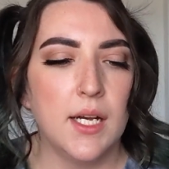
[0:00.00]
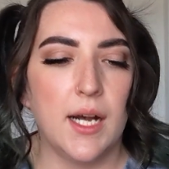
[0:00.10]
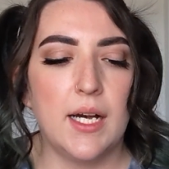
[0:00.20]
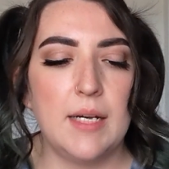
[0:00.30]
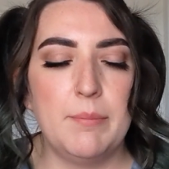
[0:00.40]

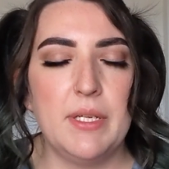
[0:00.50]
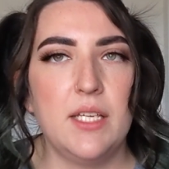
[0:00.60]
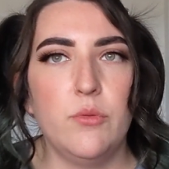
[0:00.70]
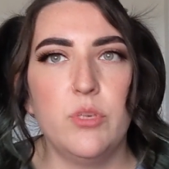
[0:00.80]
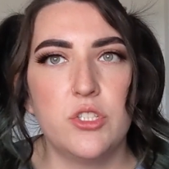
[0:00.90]

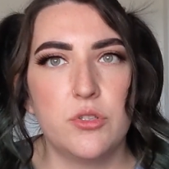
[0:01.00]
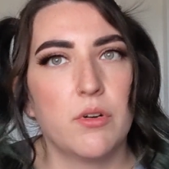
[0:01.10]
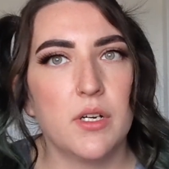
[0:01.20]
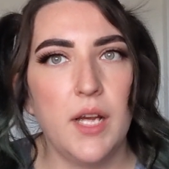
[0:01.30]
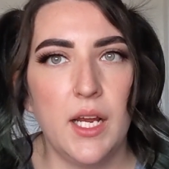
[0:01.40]
But with
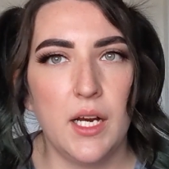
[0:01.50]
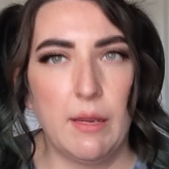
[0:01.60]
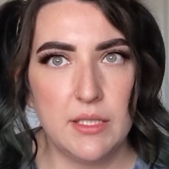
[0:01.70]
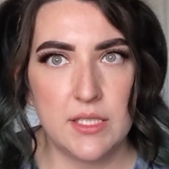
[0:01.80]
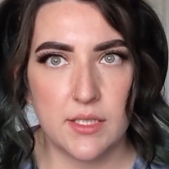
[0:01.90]
shorter hair,
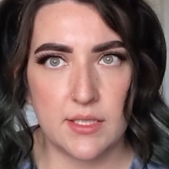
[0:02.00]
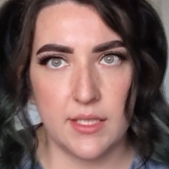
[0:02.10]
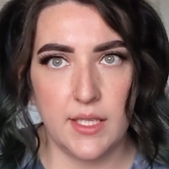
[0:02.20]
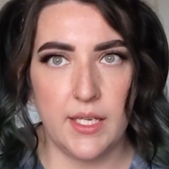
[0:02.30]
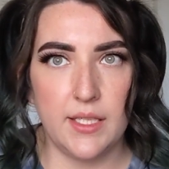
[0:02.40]
I would stick
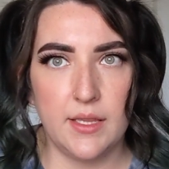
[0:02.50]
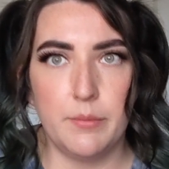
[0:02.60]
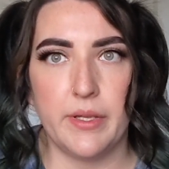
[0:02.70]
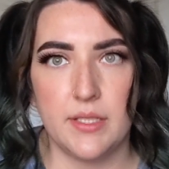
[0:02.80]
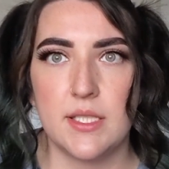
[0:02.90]
to like the
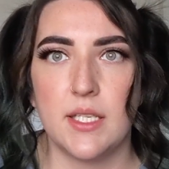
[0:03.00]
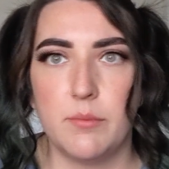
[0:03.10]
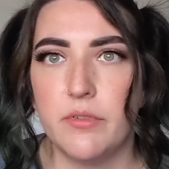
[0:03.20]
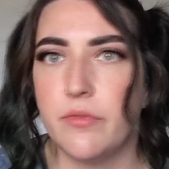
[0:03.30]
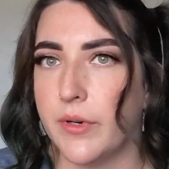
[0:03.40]
buns
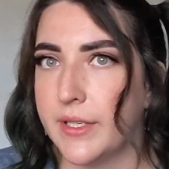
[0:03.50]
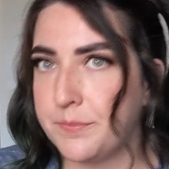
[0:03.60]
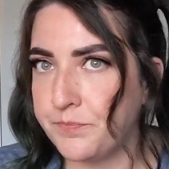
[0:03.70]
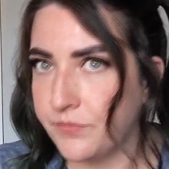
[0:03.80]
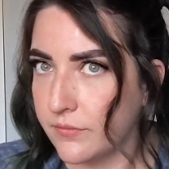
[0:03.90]
like before.